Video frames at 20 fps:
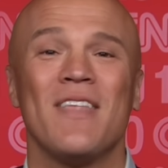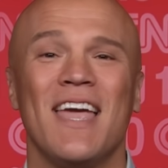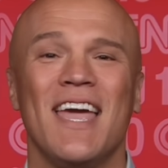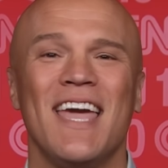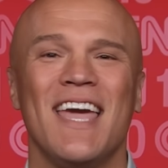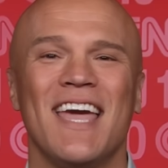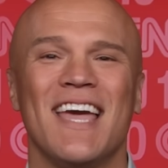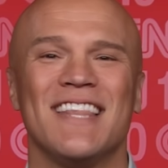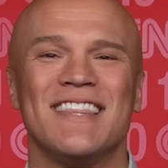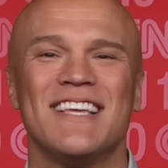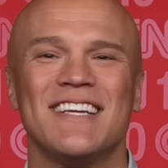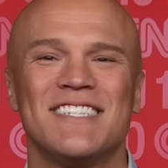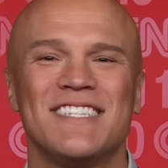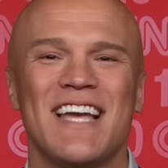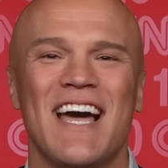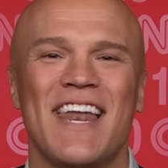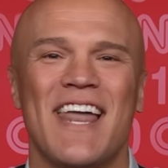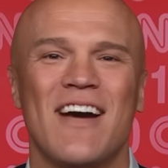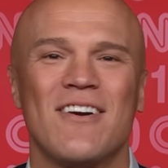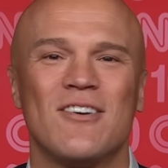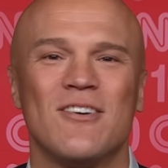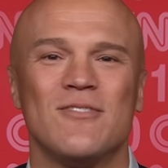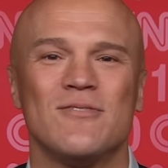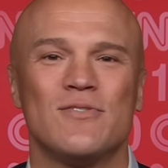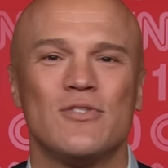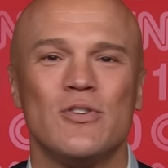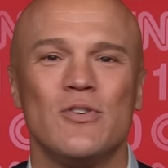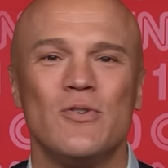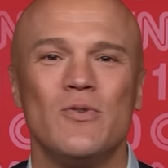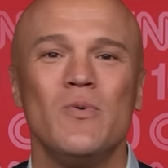And this shout out
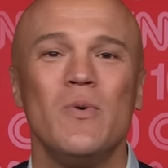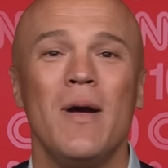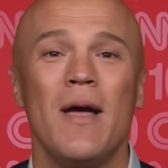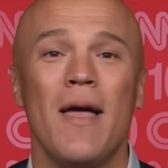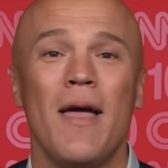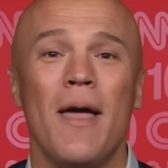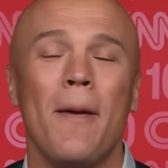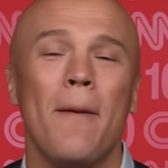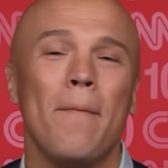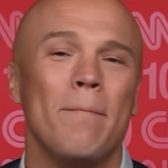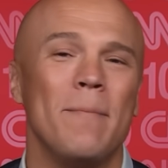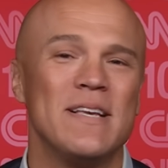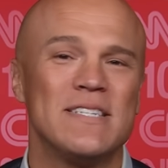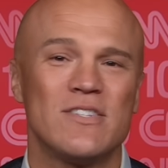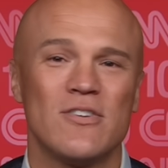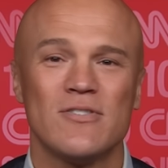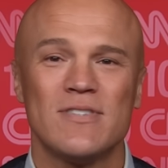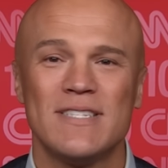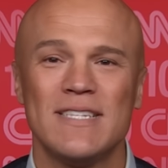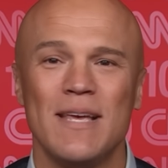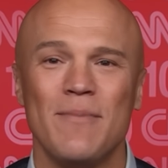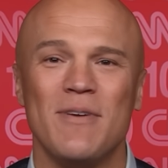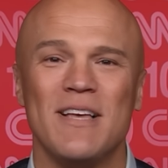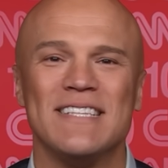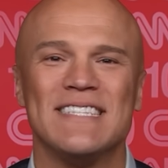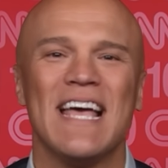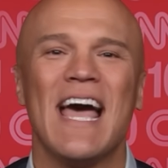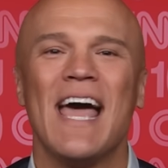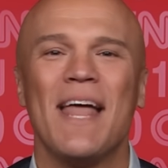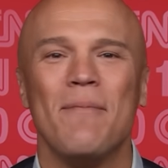goes to Mr.
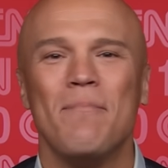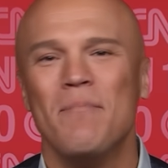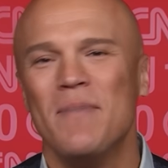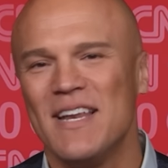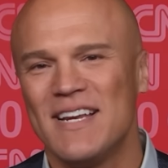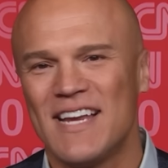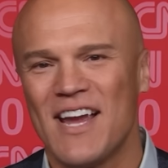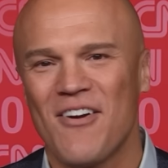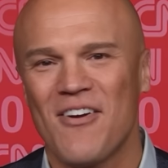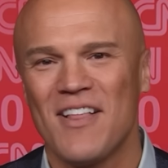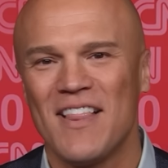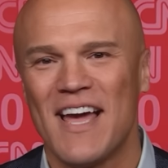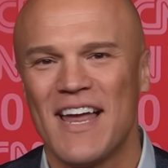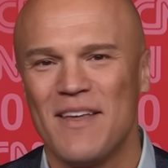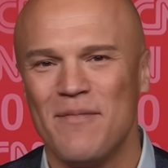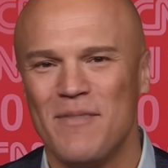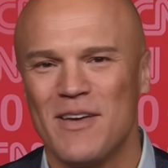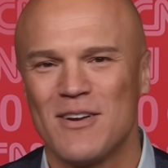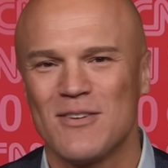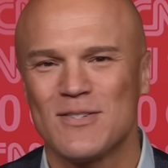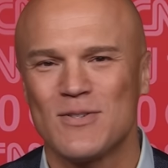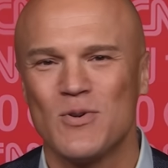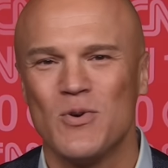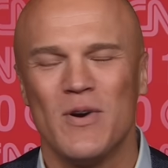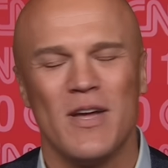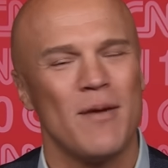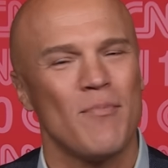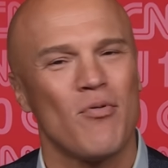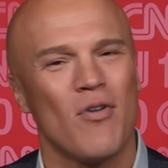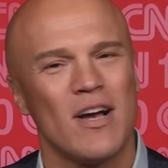Simmons at Mid Carolina Middle School
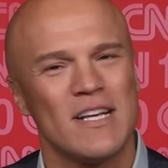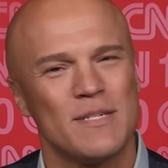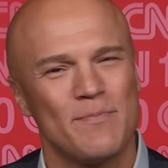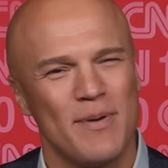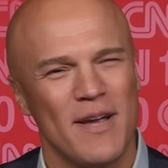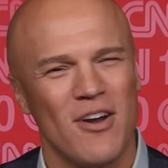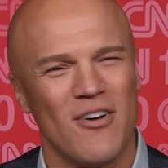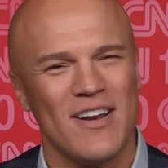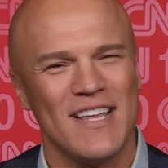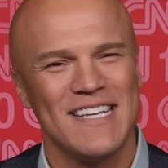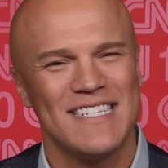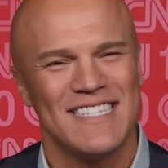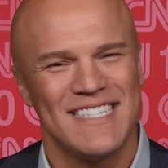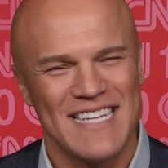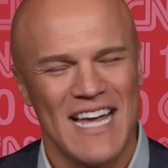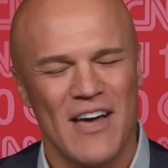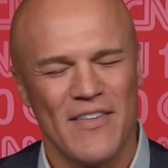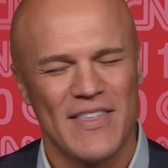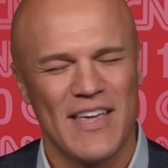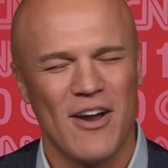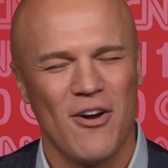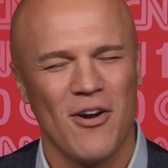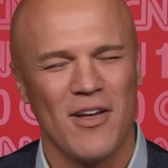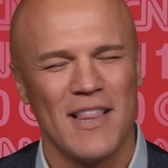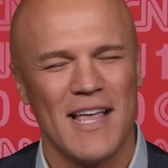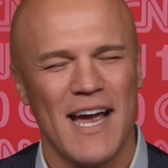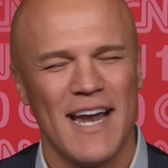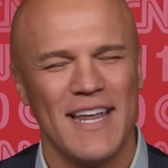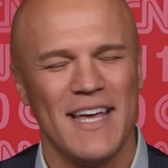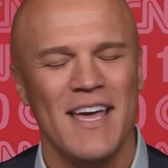in Prosperity, South
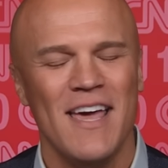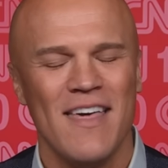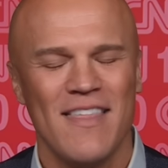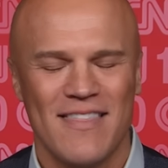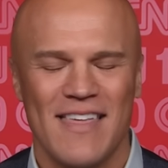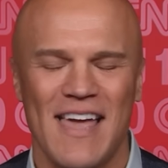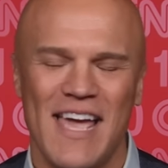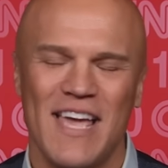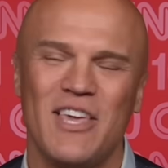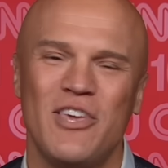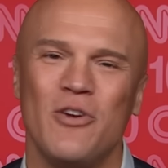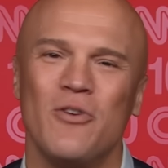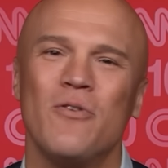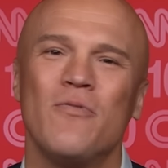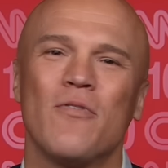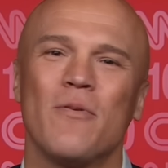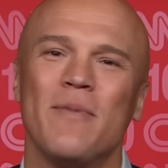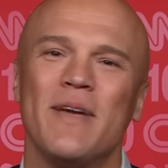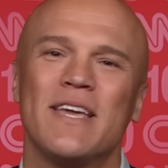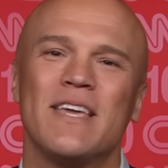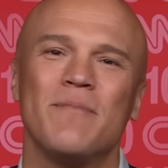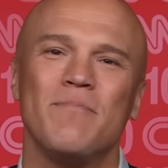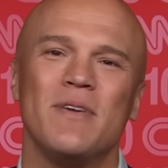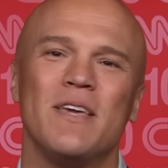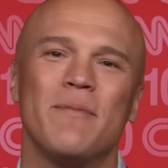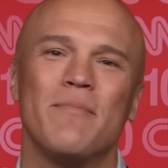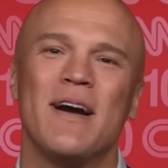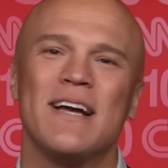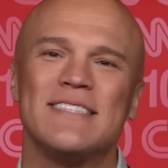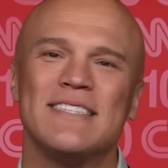Carolina. Thank you for making
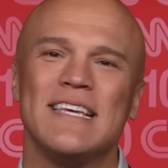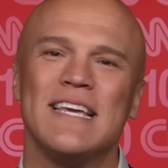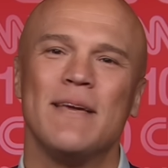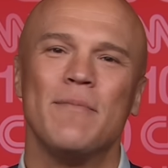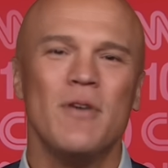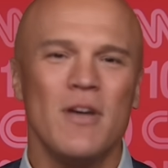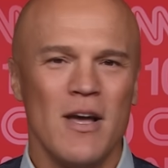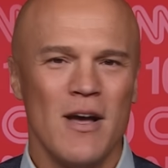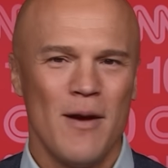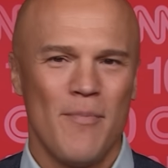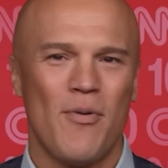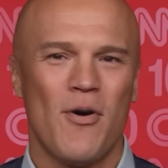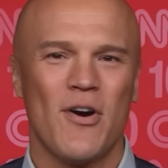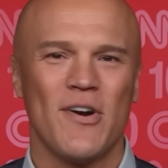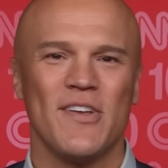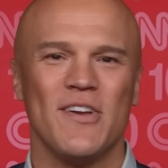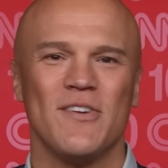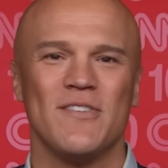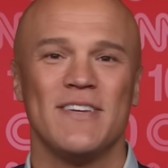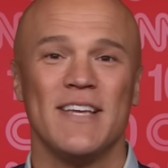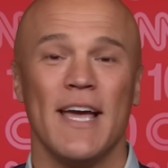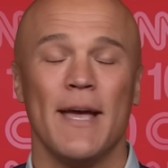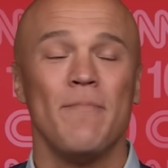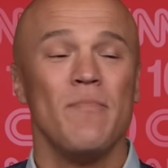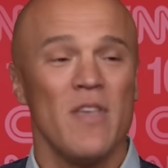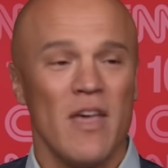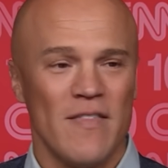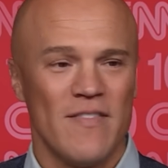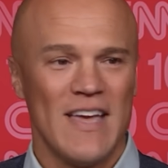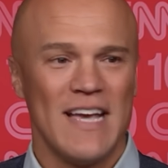me and my team a part of your day.
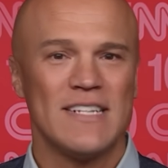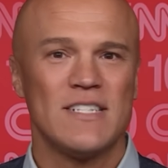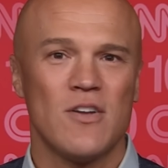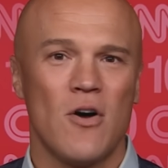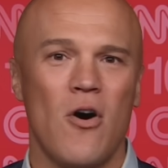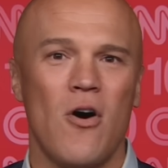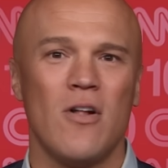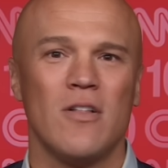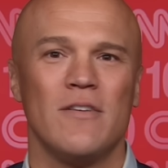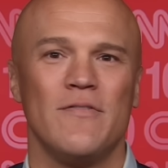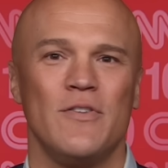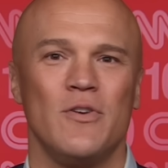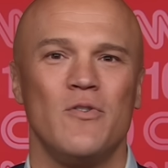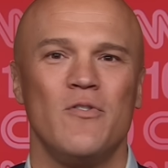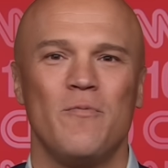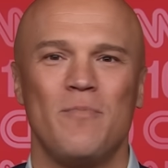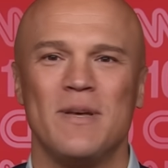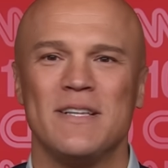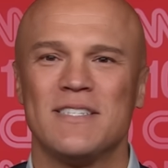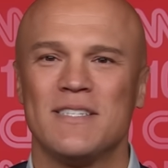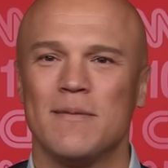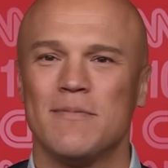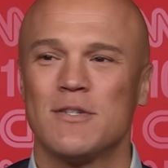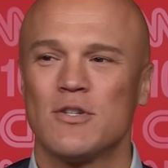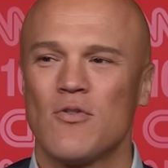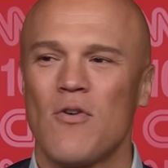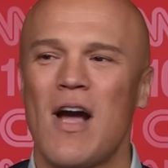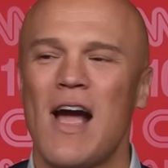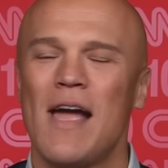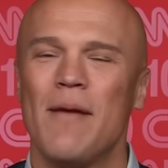Thanks to all of you who've been
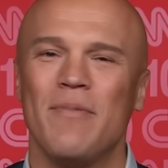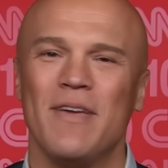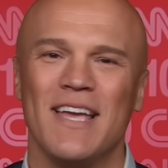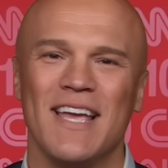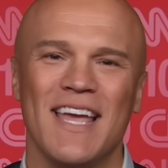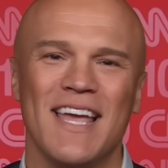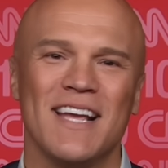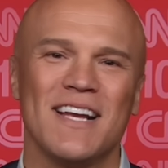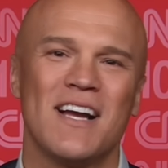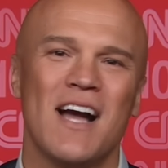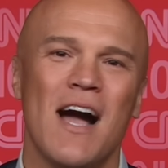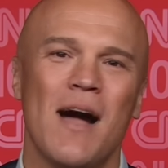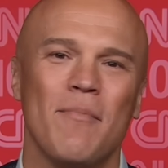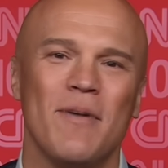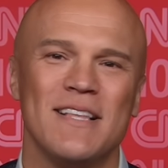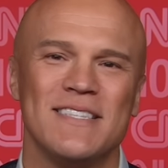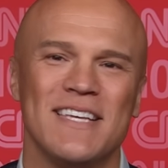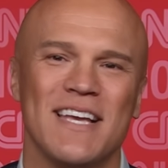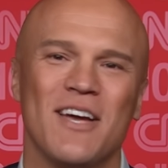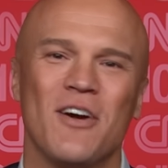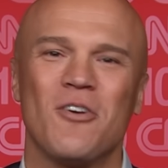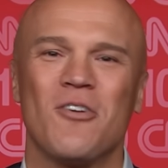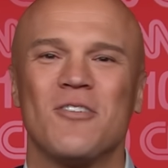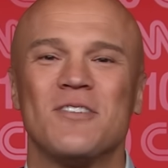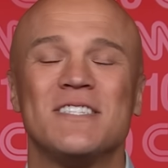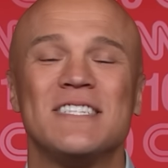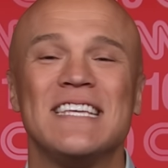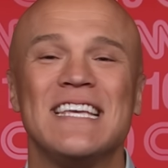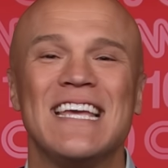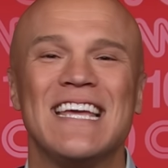subscribing and commenting on our
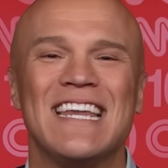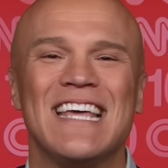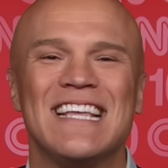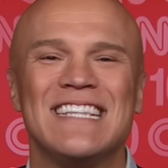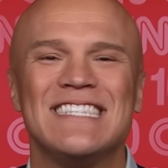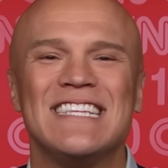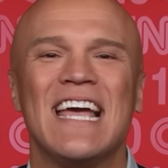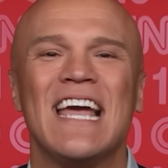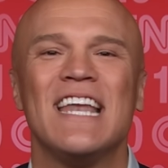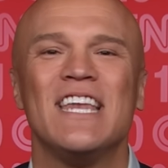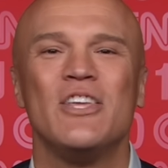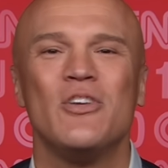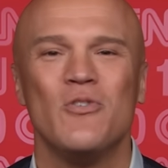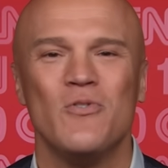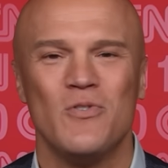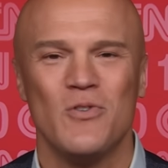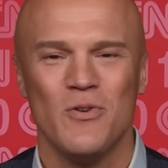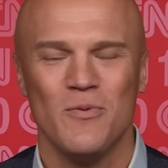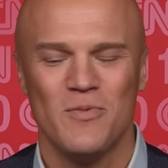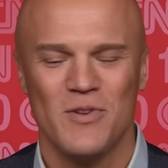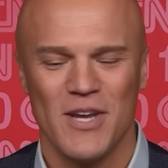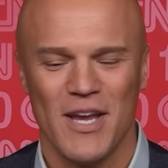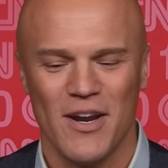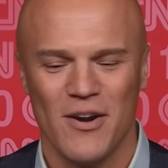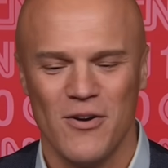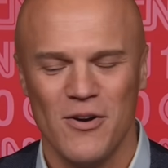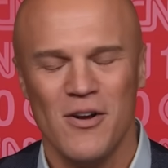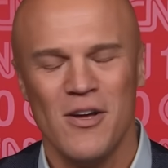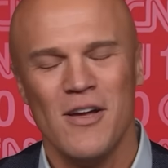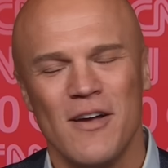CNN 10 YouTube
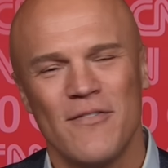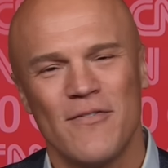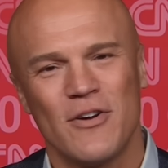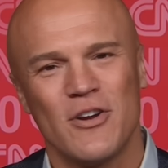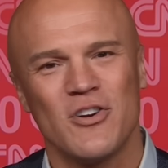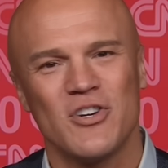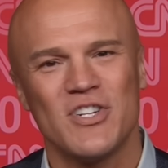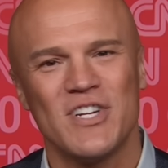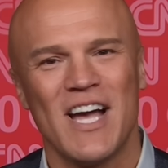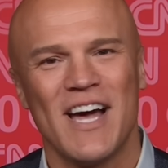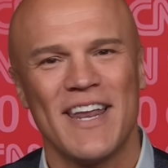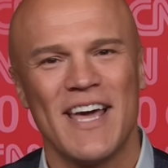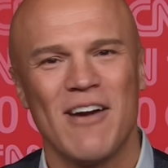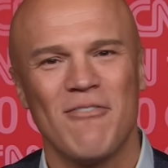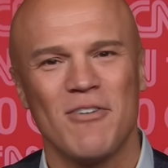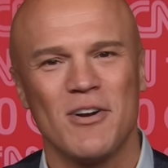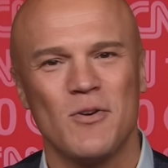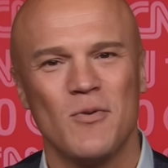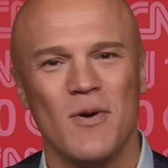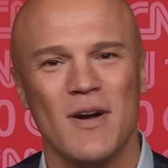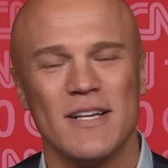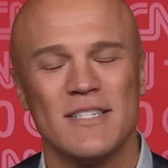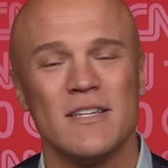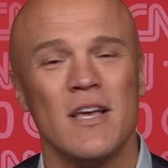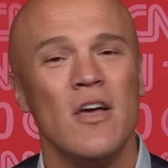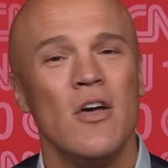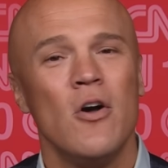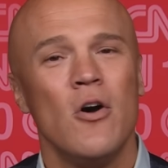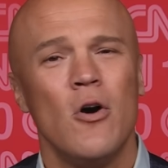channel for your shout out requests.